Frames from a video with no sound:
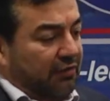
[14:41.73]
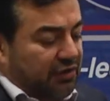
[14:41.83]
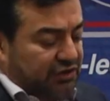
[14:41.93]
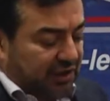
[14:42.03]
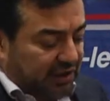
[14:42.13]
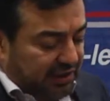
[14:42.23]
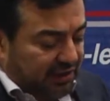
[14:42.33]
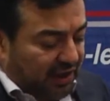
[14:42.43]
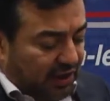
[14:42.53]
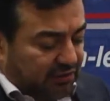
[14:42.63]
which are
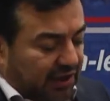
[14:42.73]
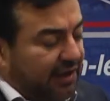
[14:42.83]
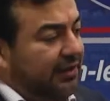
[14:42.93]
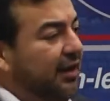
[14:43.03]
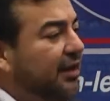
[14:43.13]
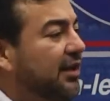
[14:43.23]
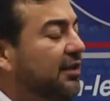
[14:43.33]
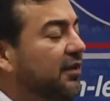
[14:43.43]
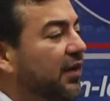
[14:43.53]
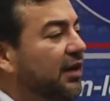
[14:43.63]
clearly outlined and
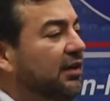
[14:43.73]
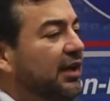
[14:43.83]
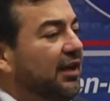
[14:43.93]
identified